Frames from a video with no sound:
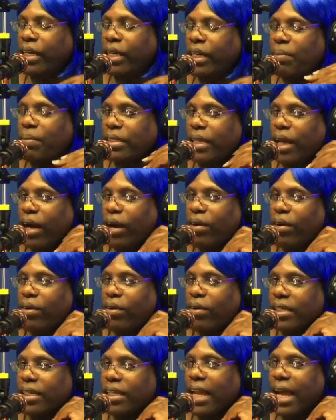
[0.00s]
let me just go on
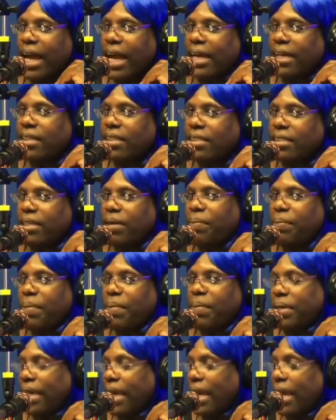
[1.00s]
and cut it. I cut that
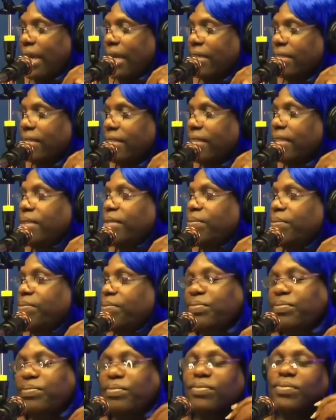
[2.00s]
baby cake.
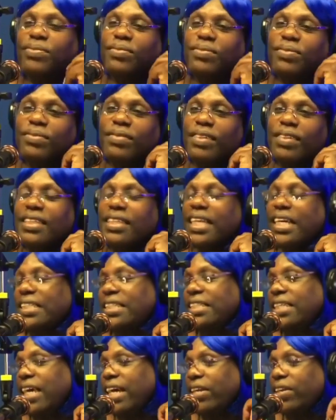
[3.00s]

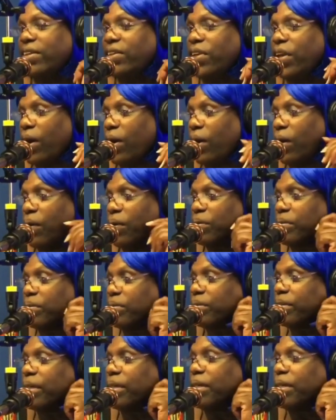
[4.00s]
Next thing you know,